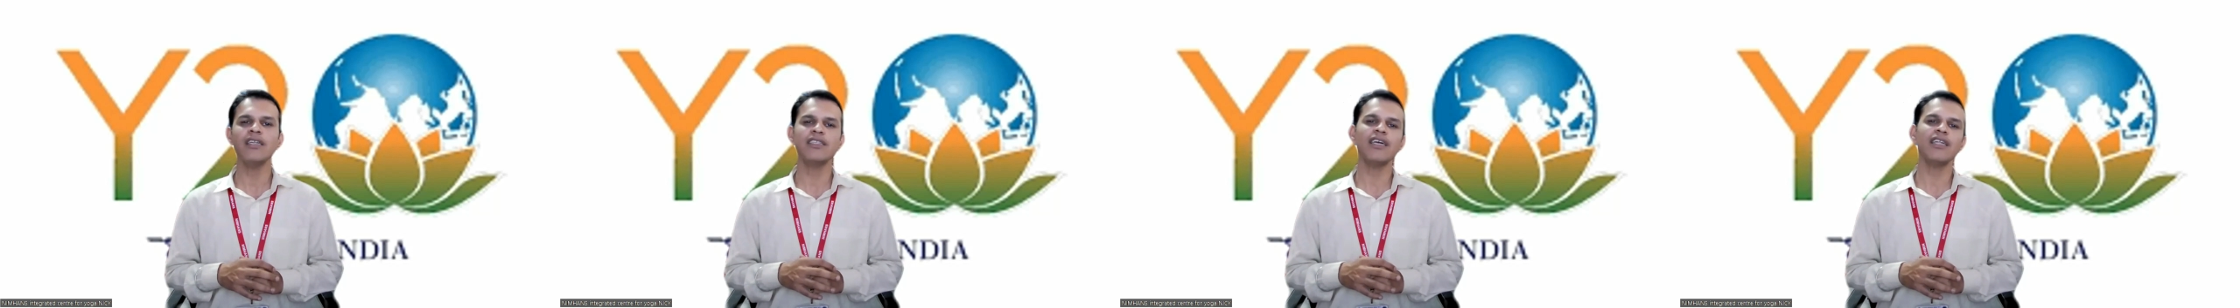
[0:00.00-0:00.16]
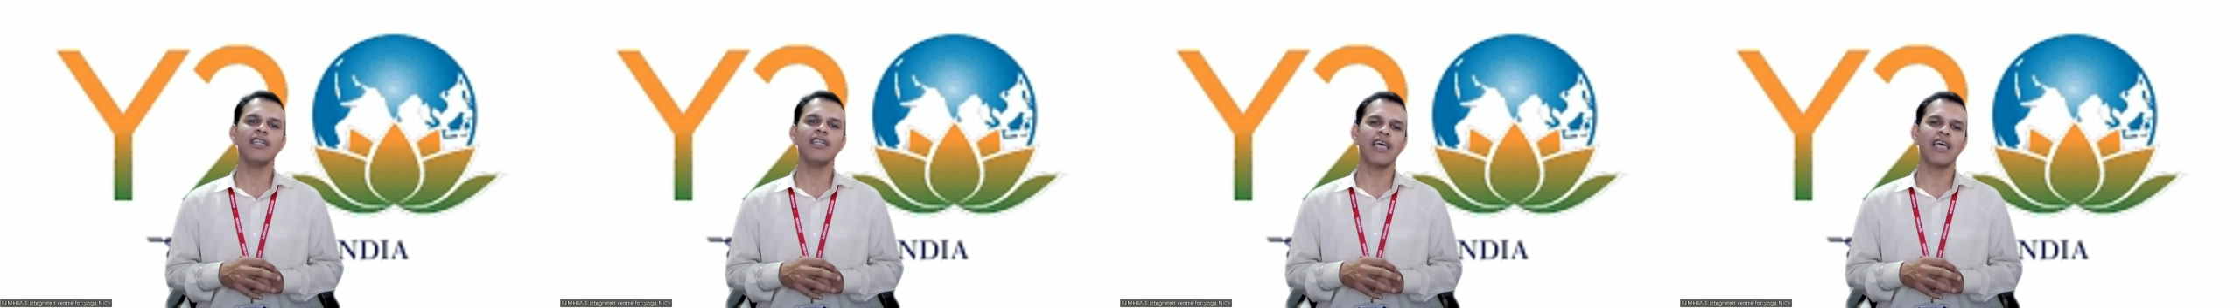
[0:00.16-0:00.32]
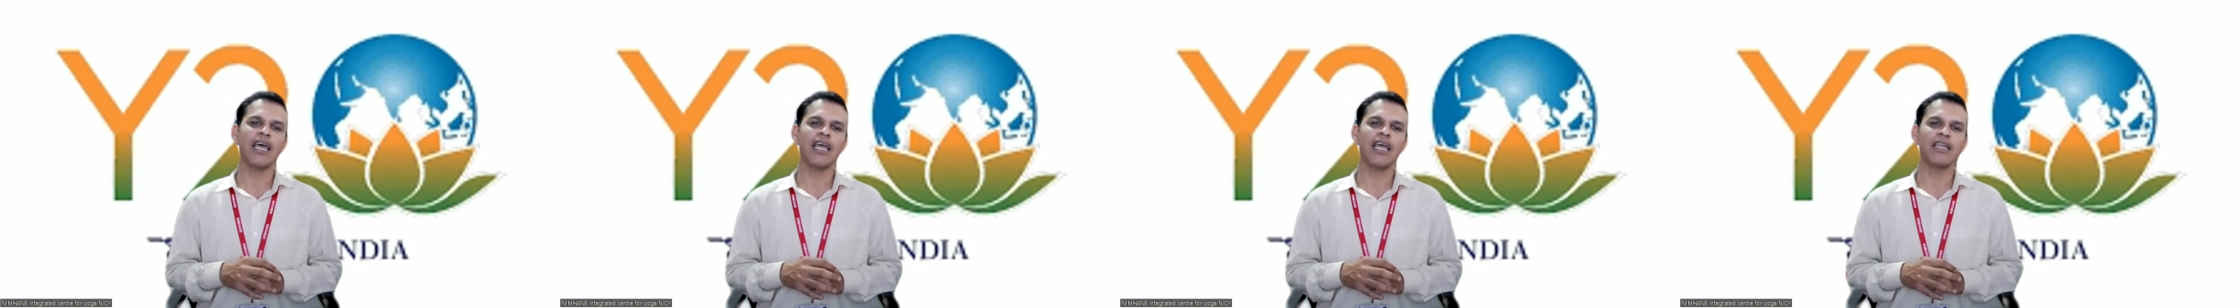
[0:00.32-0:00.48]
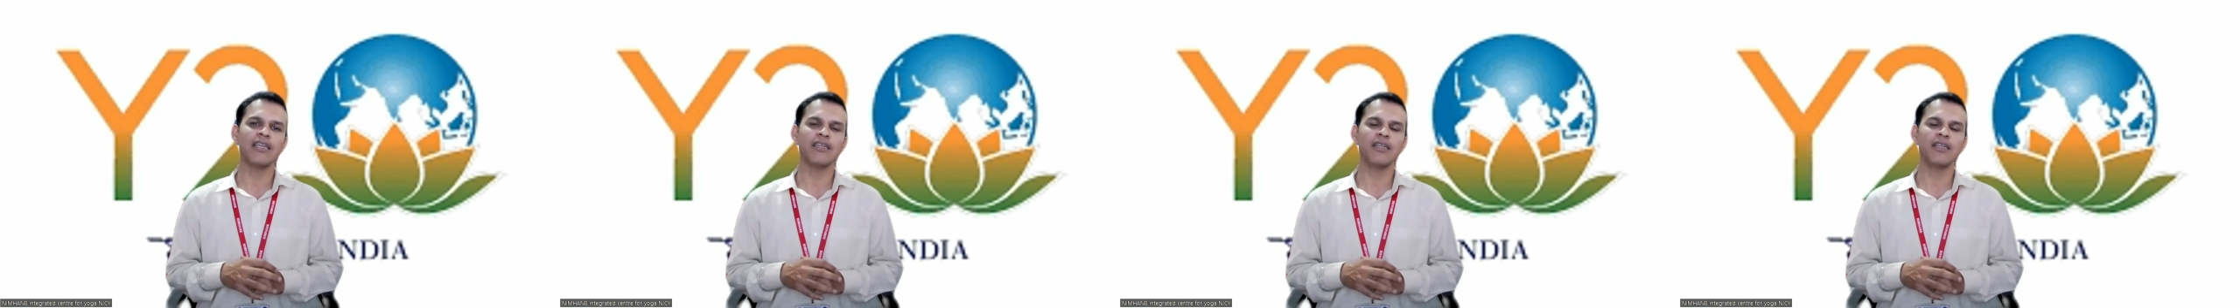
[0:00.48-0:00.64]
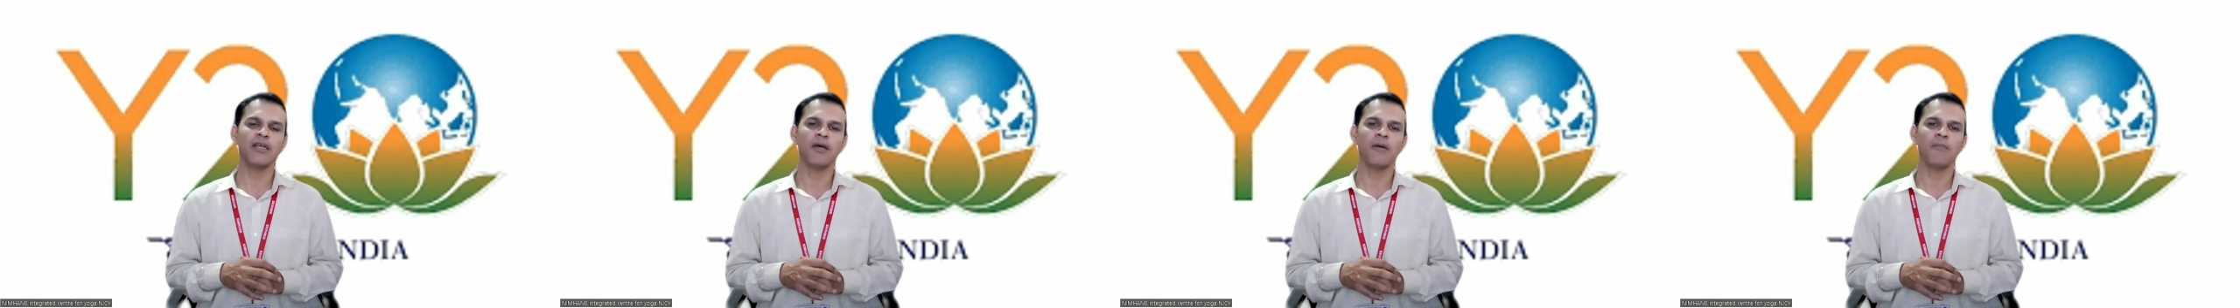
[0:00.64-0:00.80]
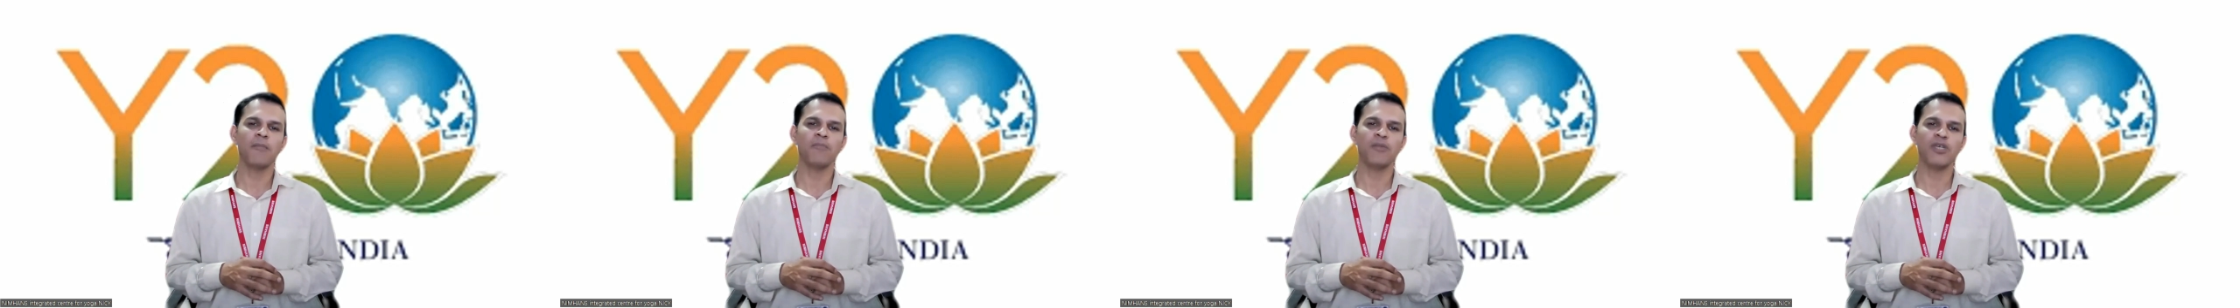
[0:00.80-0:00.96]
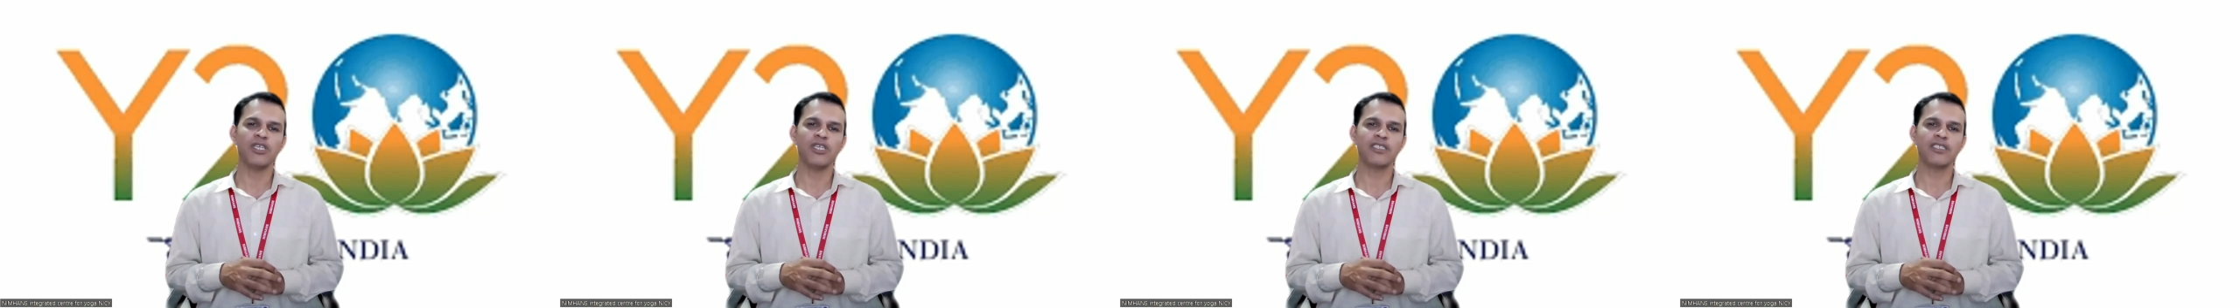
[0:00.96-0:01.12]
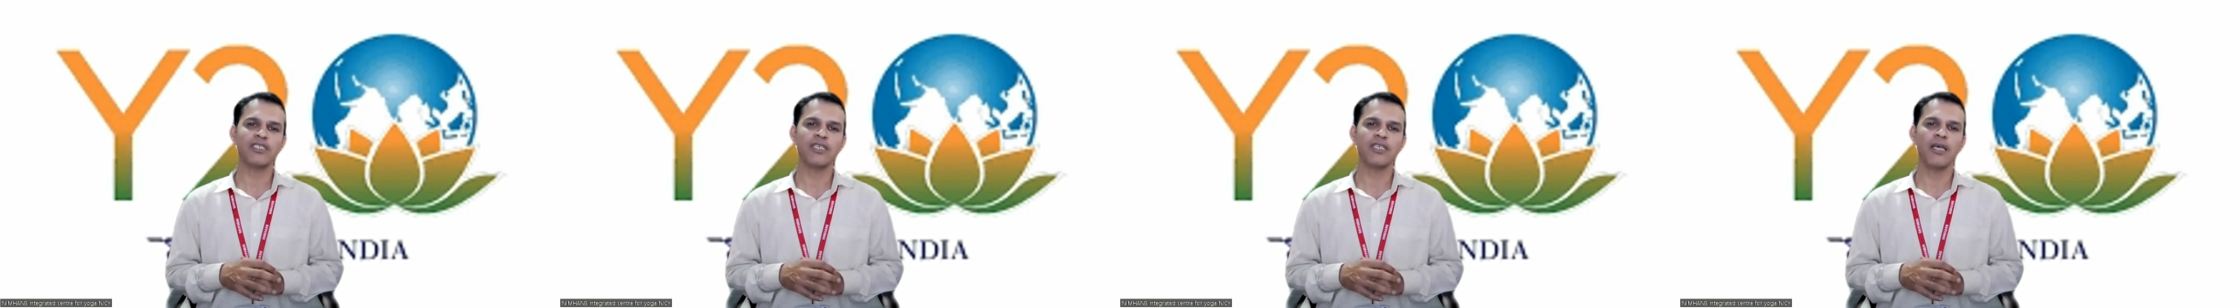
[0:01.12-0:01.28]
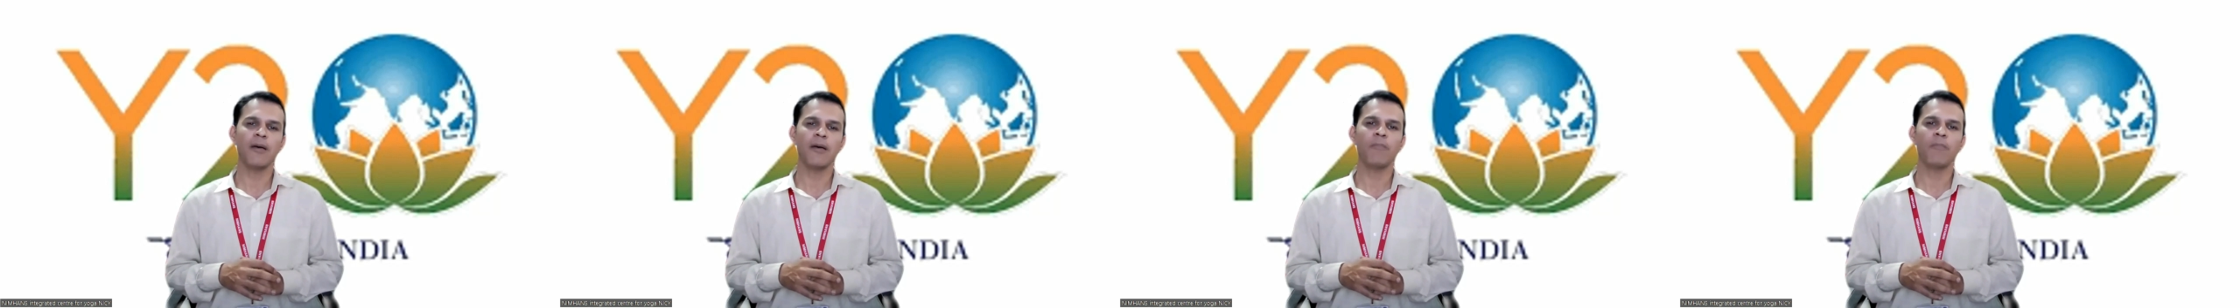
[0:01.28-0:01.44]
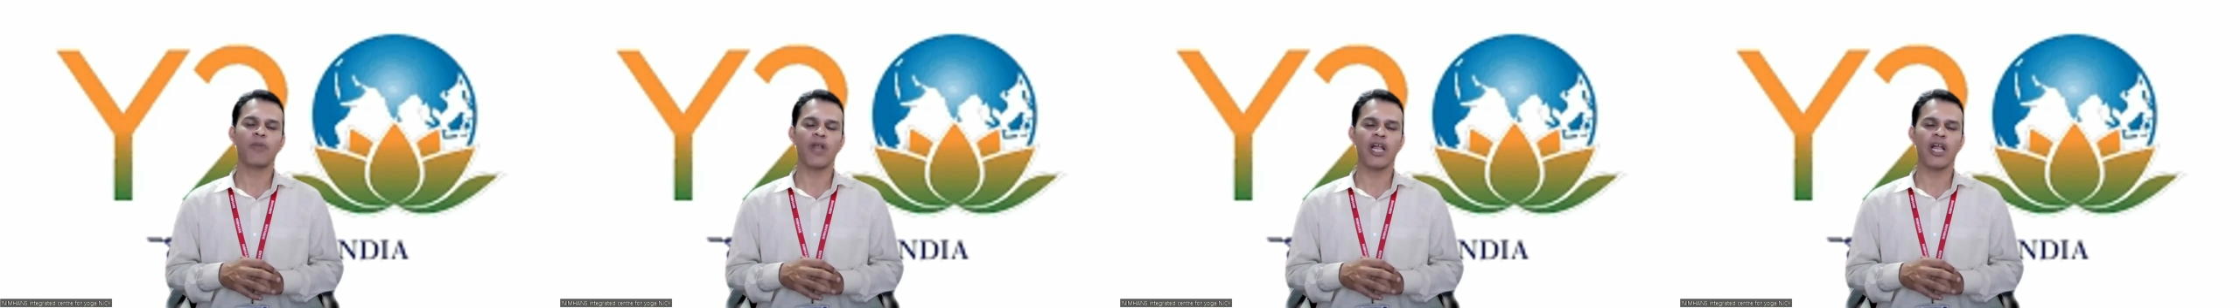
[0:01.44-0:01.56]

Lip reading: other than Ms.